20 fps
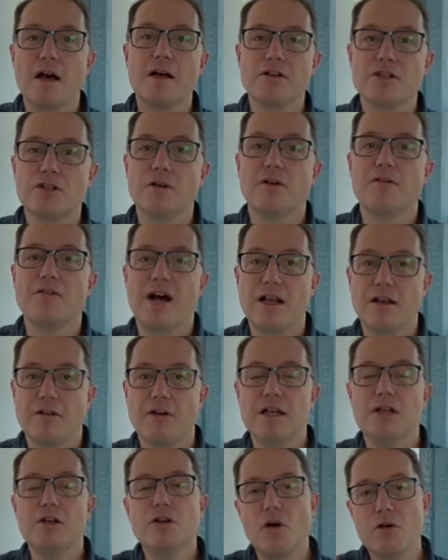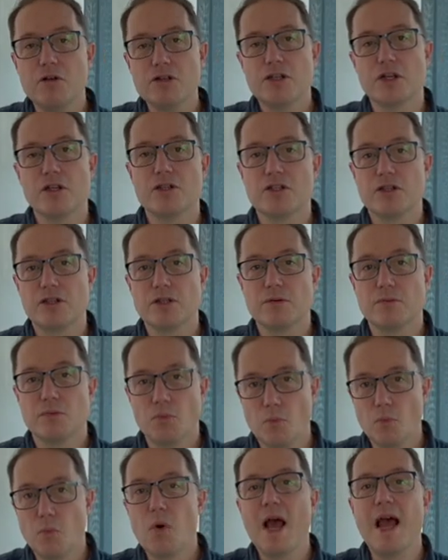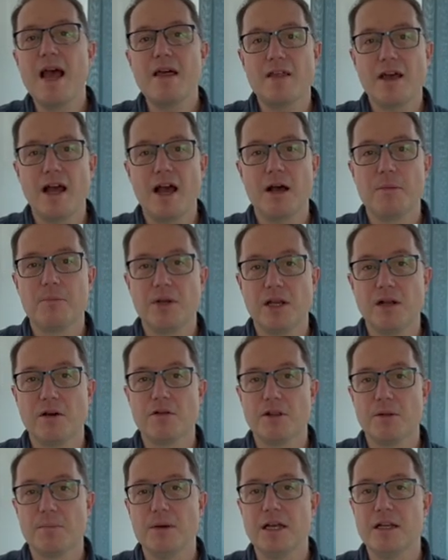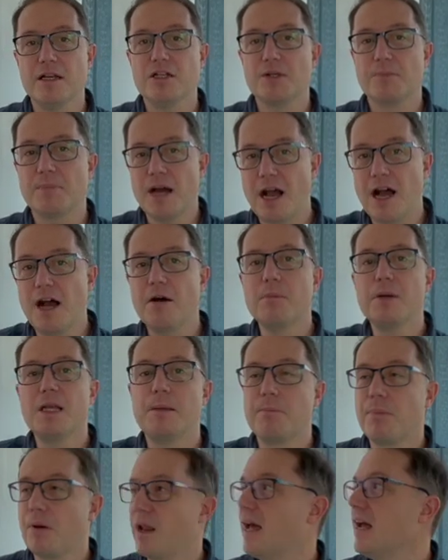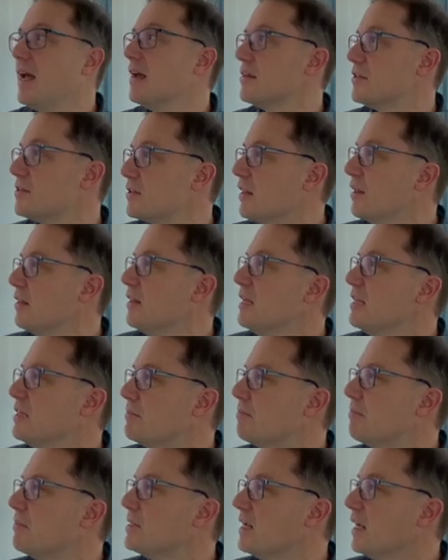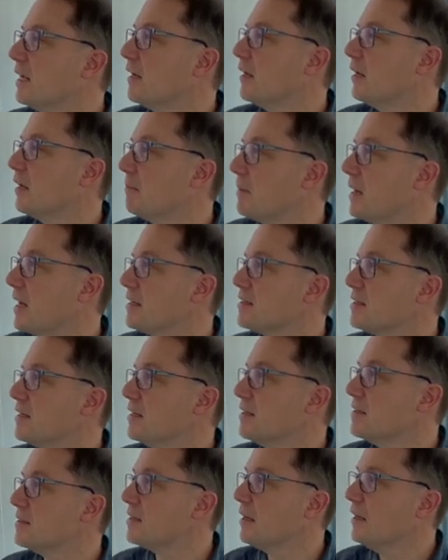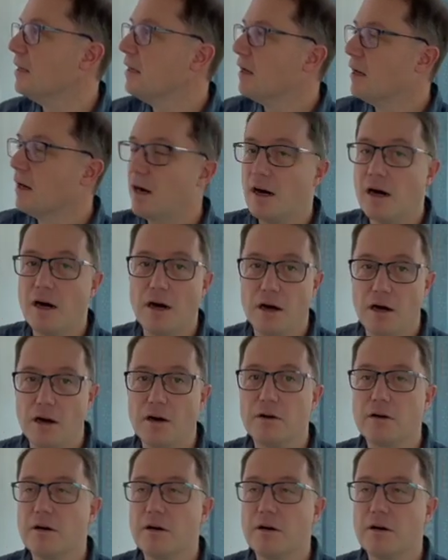to evaluate not just where they're happening on the pitch, but how many players that these particular passes are